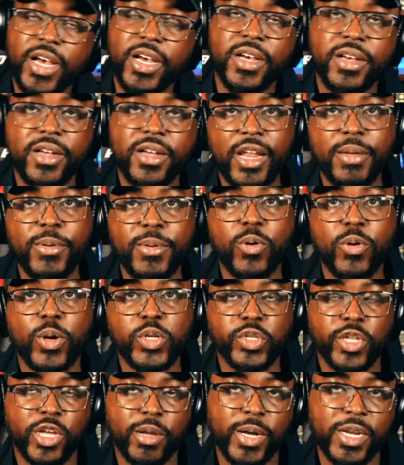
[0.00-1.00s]
let me know what
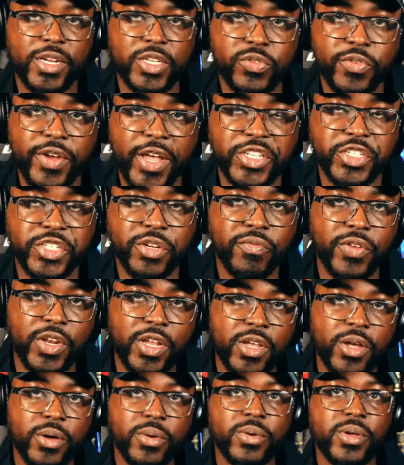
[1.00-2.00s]
you think about this reaction
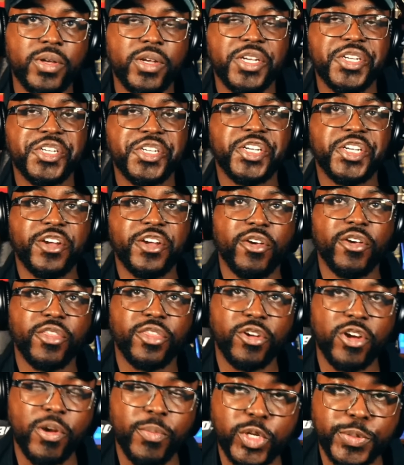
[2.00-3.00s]
video. Share your
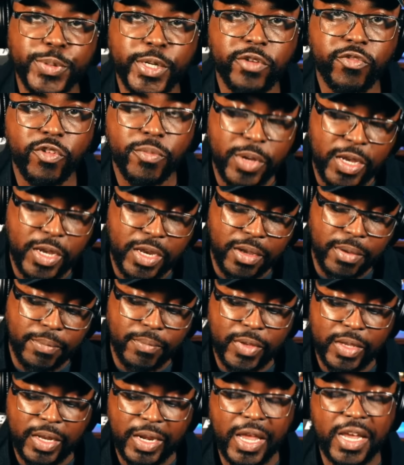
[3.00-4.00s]
thought and perspective with me.
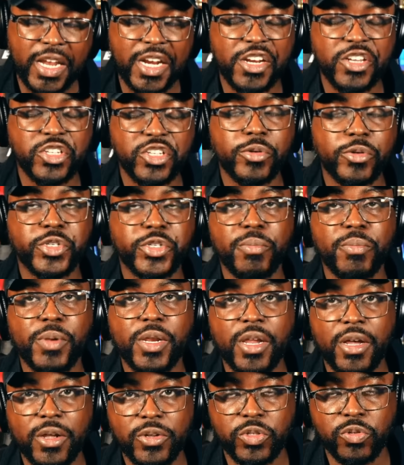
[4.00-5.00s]
Link in the description
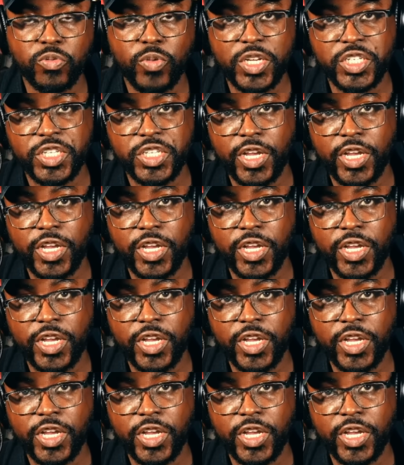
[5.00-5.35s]
below to watch the